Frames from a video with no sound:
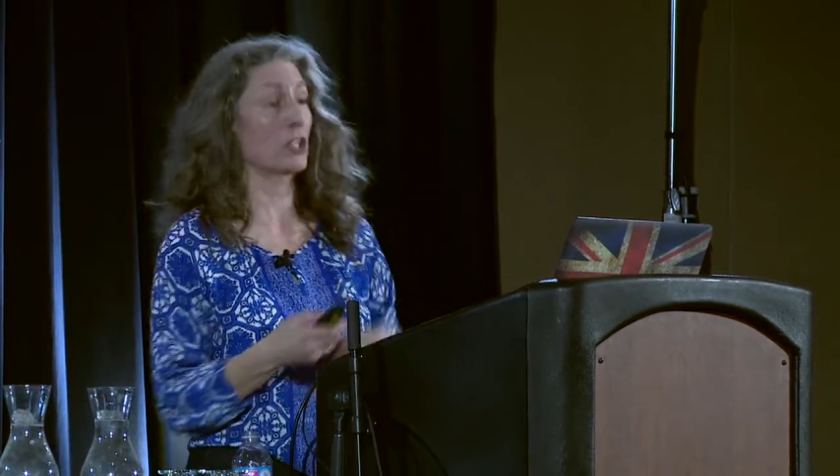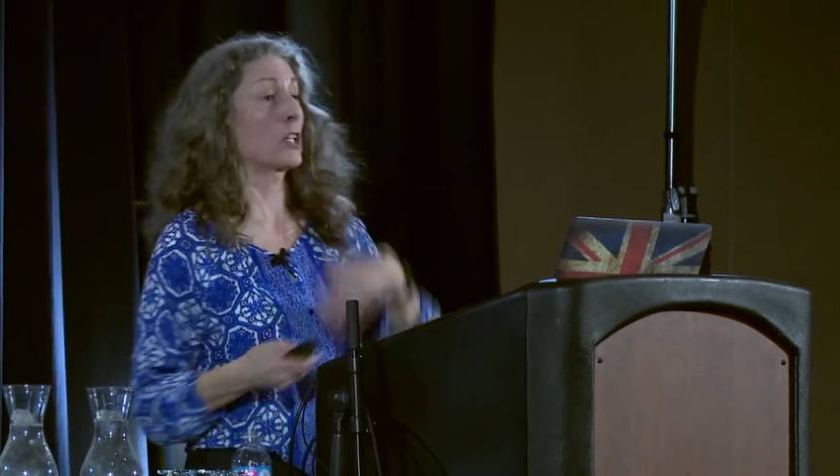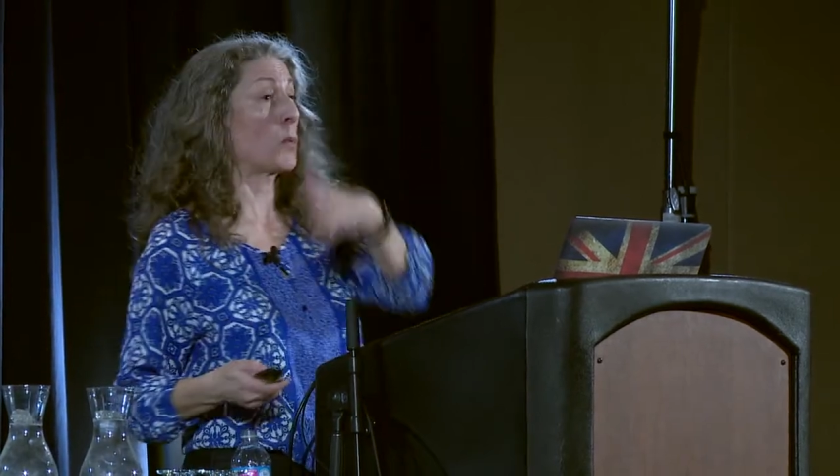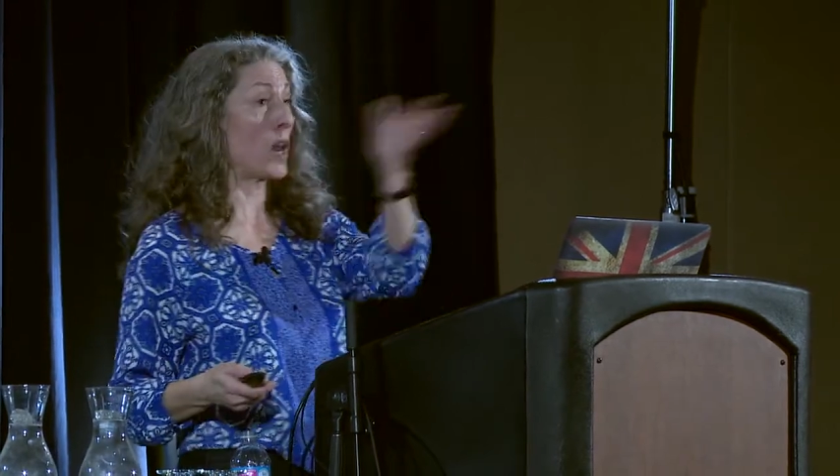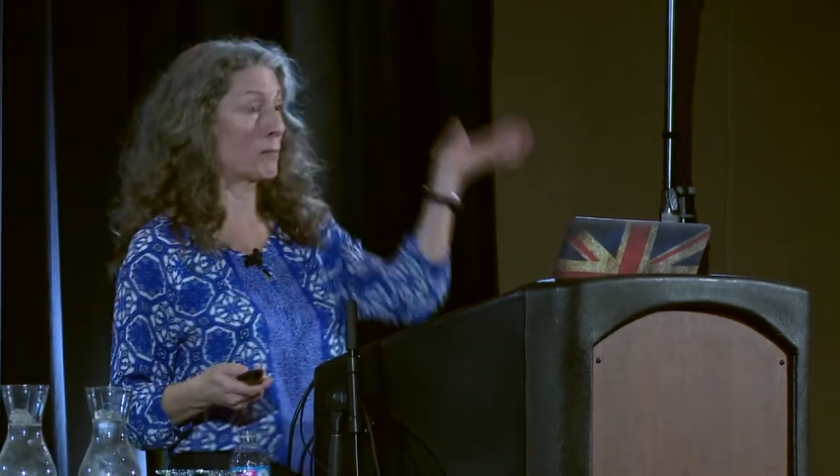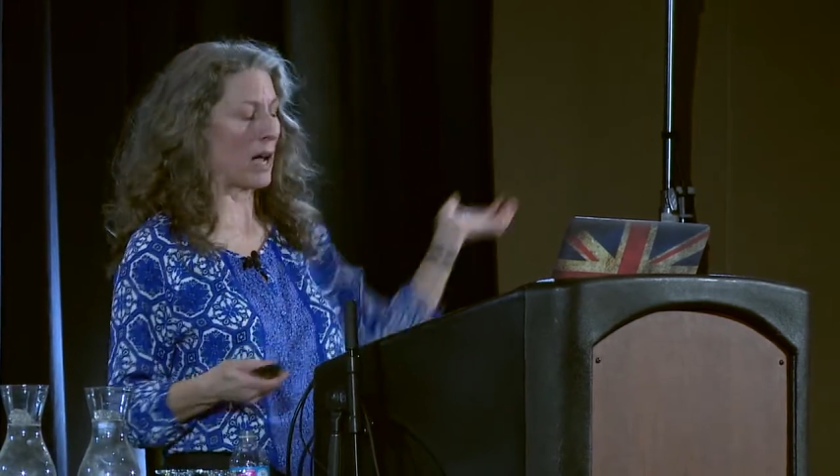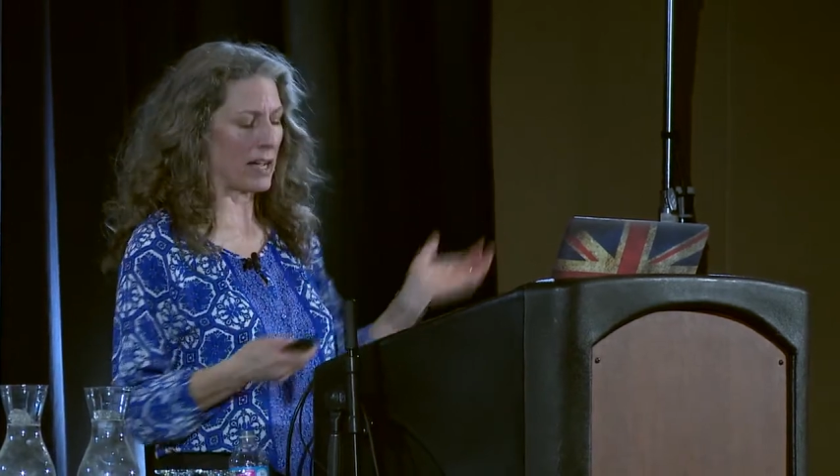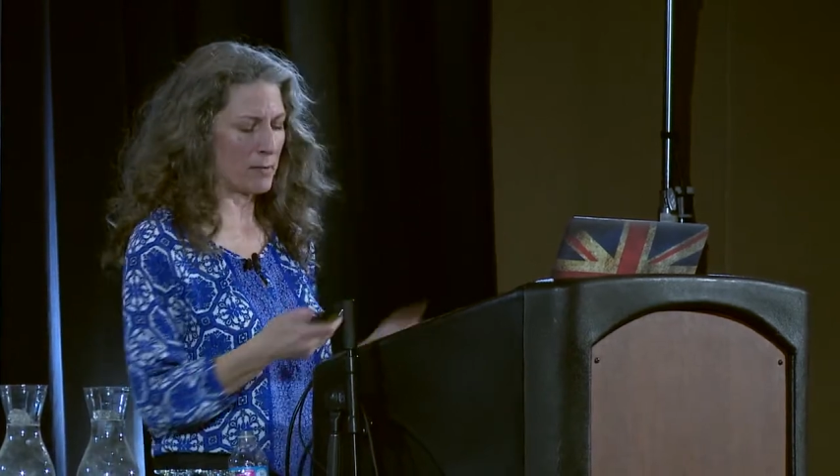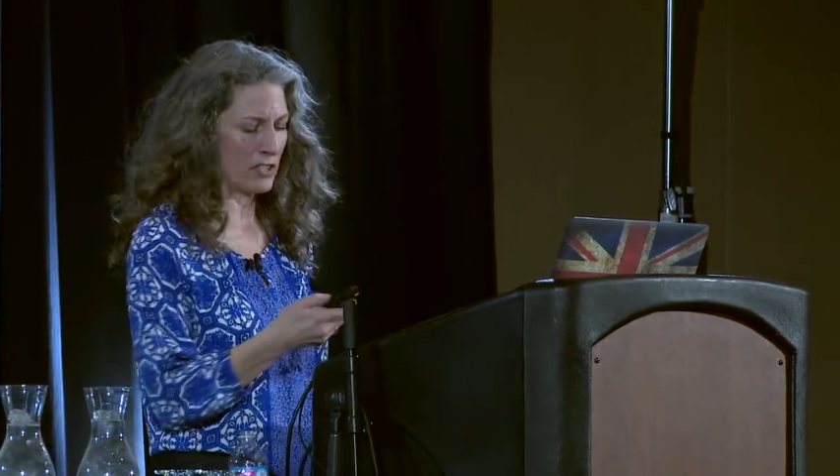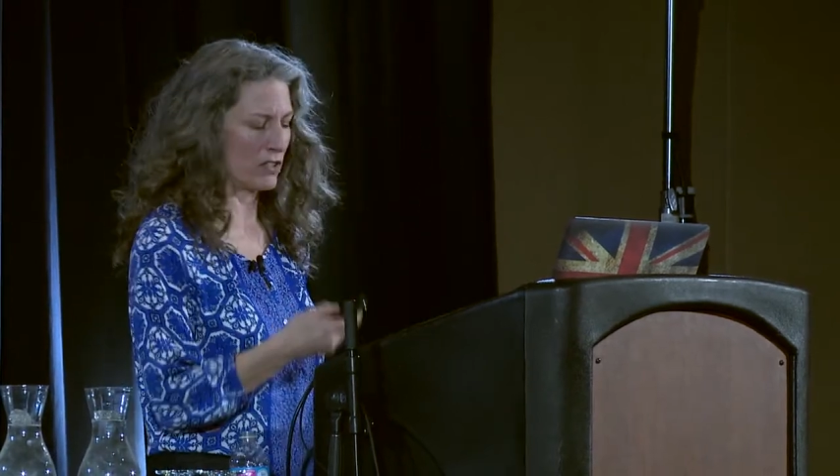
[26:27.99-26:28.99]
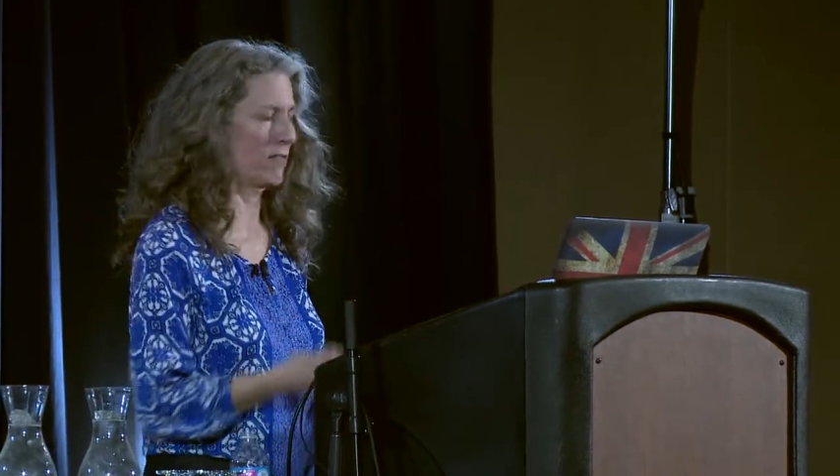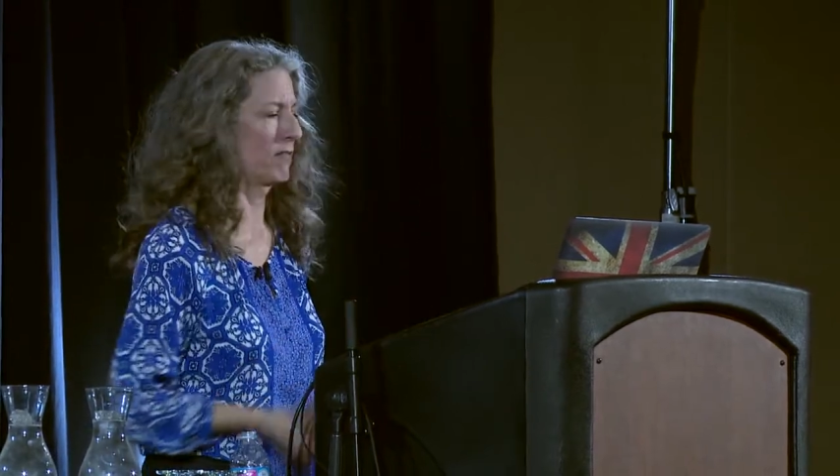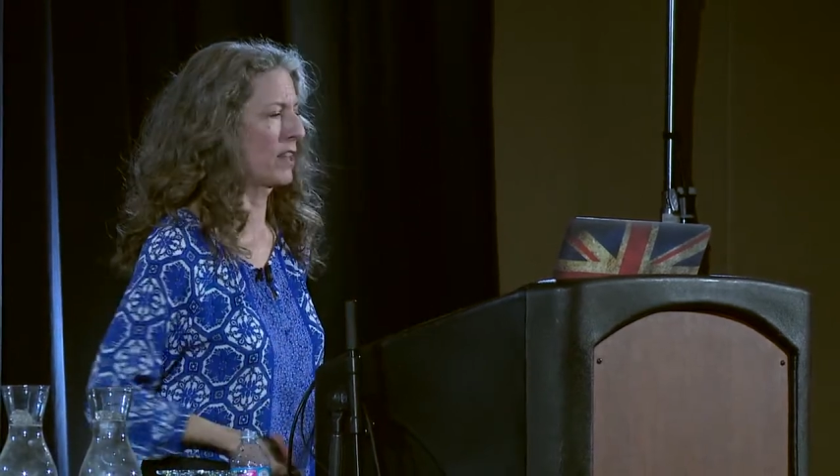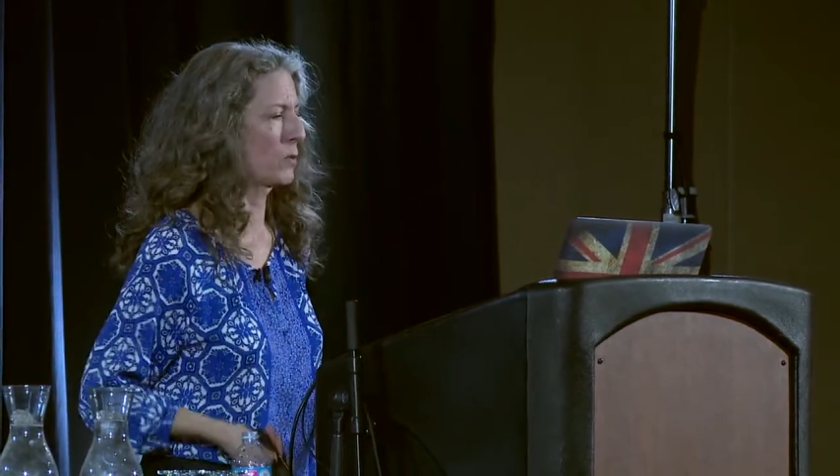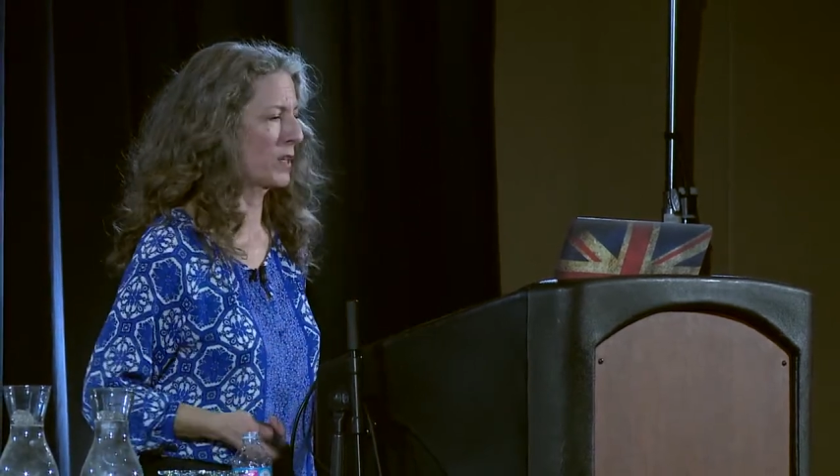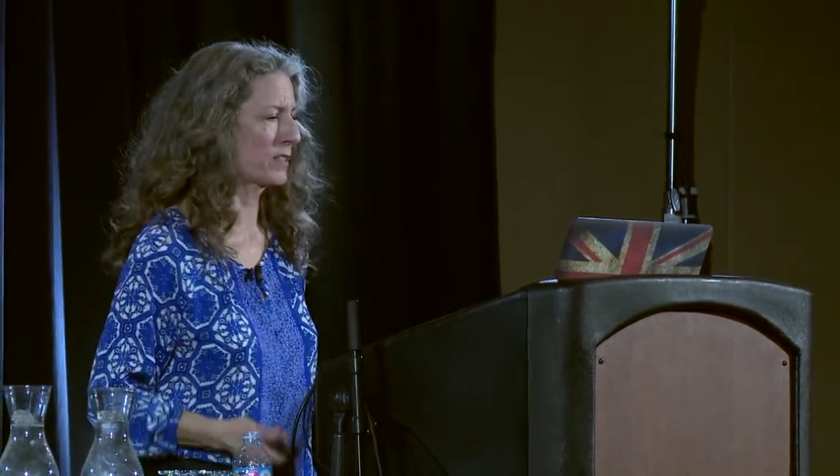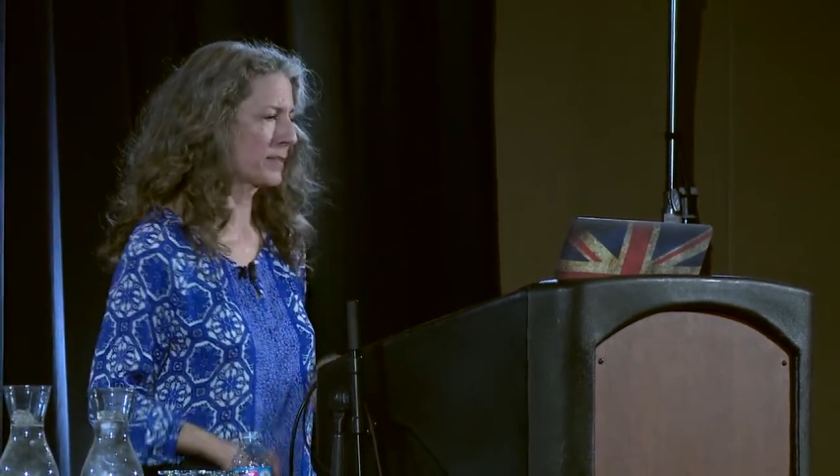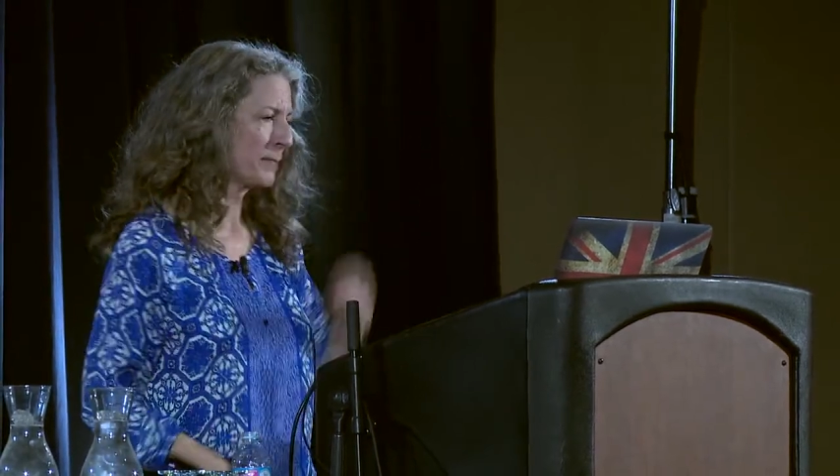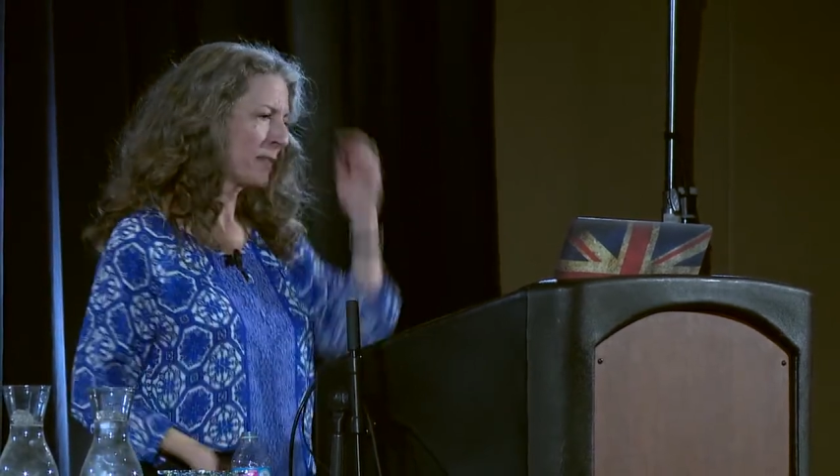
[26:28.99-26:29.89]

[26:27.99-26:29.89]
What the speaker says: you're gonna wanna buy a bunch of other ones.